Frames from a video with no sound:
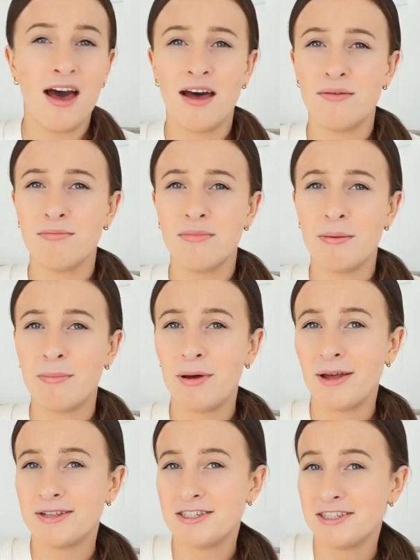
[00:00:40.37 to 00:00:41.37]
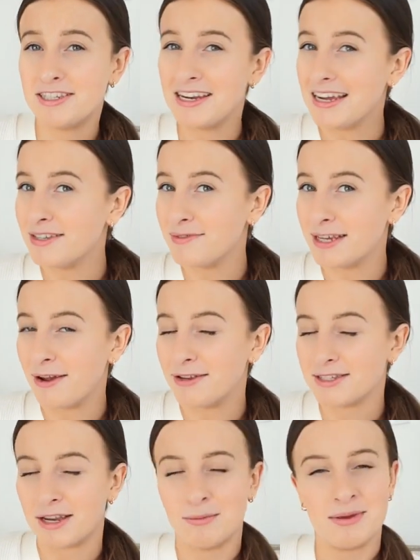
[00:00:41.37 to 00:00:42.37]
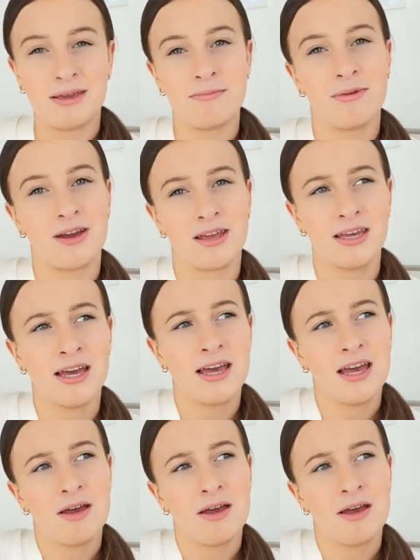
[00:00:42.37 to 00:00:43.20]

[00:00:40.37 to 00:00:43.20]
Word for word: Um, but today's video is going to be my